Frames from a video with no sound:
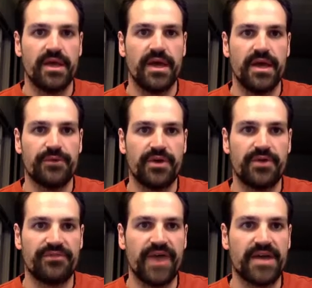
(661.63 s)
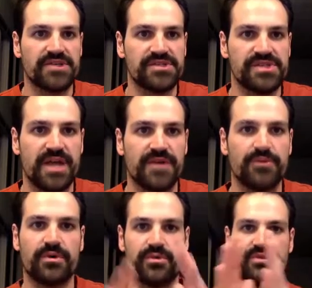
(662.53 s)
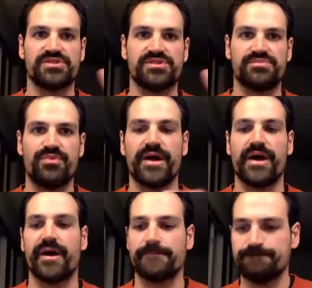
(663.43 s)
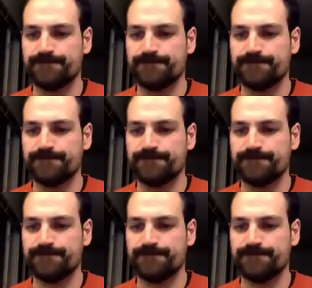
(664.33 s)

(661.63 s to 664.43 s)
and rarefaction is anywhere where they're spread out.